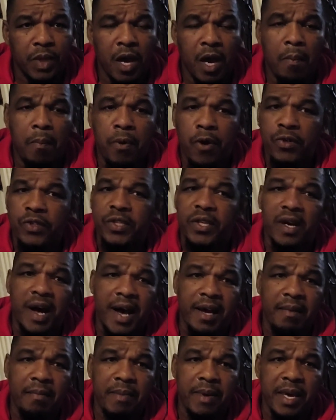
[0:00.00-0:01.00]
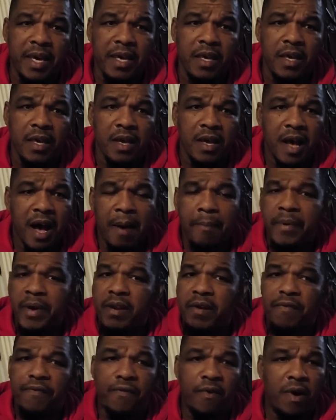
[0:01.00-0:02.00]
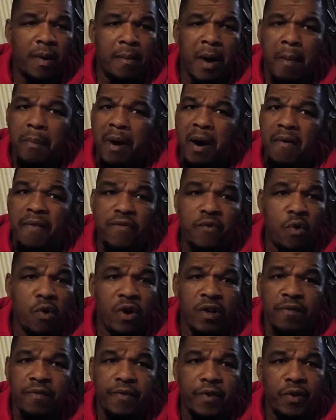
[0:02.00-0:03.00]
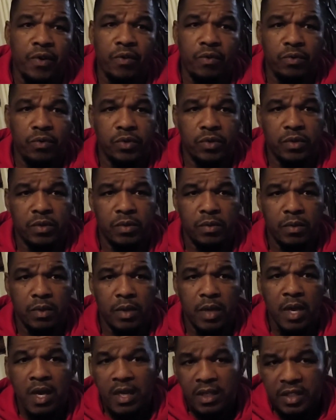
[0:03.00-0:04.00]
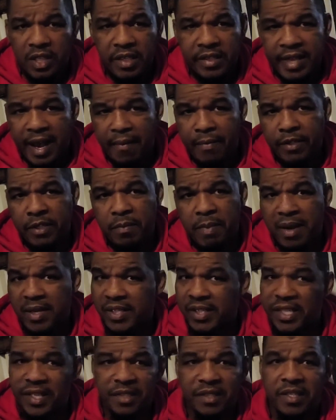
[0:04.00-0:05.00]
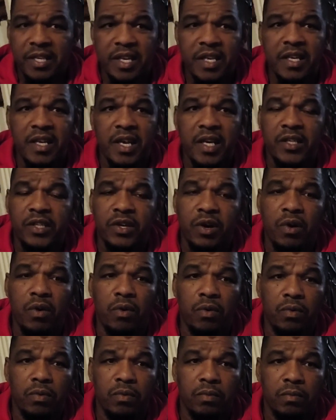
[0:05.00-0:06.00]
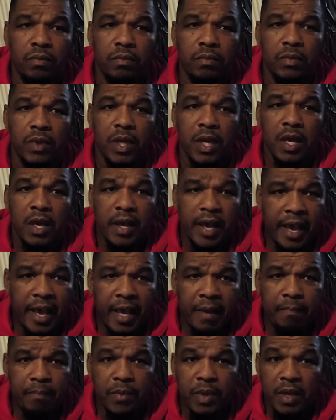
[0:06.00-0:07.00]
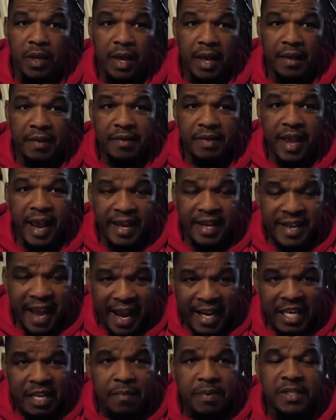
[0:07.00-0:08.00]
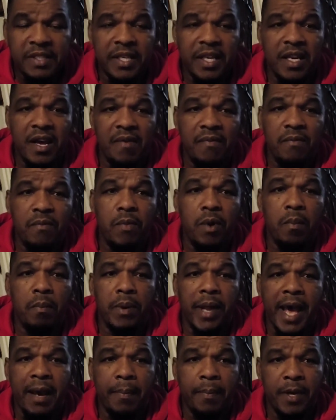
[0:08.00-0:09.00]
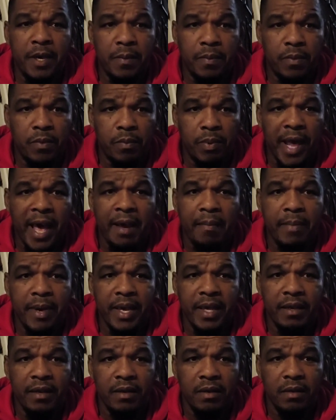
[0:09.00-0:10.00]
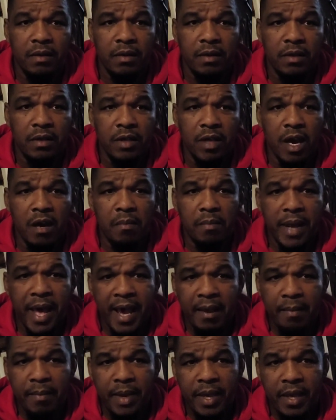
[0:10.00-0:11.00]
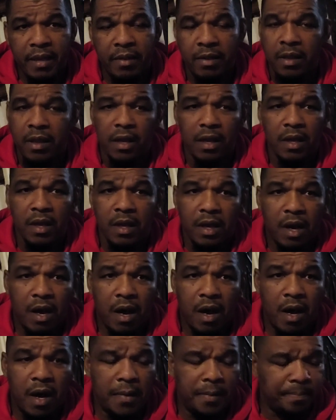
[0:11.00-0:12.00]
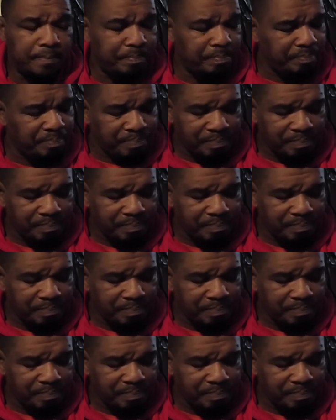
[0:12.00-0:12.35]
A person like me, I've been to about 40 funerals since I was about 16 years old. And 90% of them were black people, black men, young black men. None